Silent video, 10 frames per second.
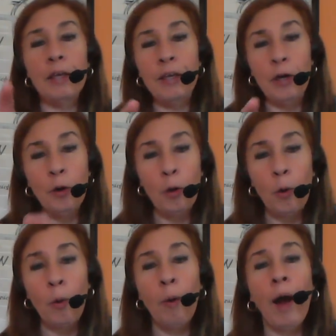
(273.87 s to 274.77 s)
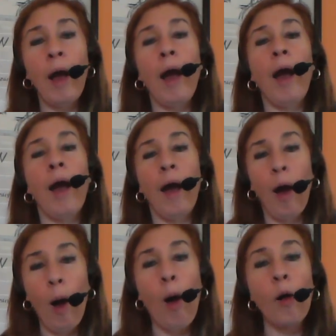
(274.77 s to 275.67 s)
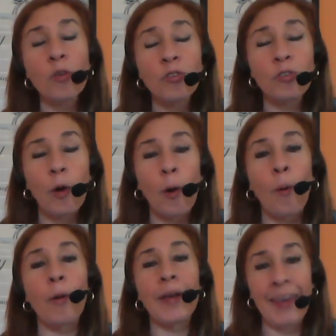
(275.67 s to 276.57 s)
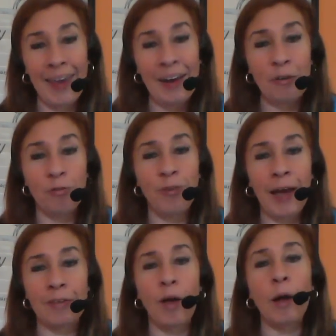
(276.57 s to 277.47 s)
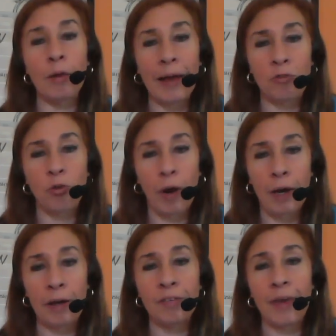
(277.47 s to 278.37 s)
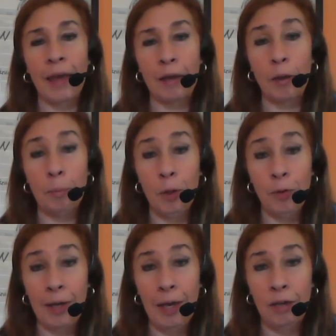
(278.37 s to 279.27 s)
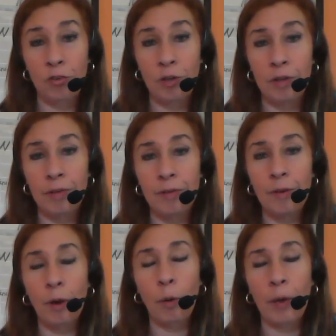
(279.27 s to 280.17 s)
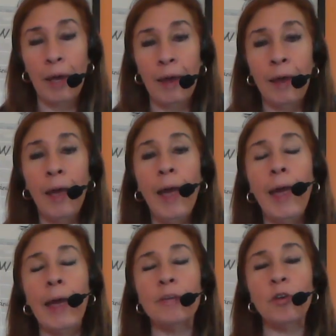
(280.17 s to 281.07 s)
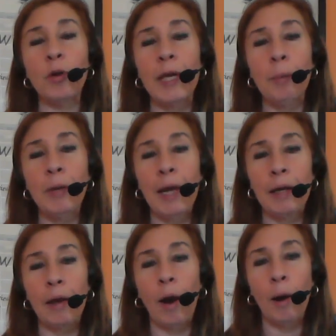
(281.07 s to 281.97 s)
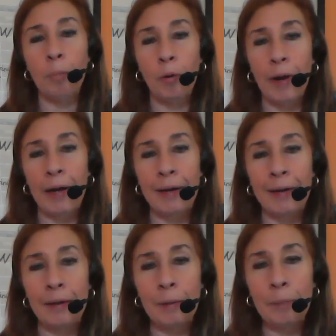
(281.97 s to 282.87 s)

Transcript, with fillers: You also can affect electronics and communications, okay, as you keep getting upgraded.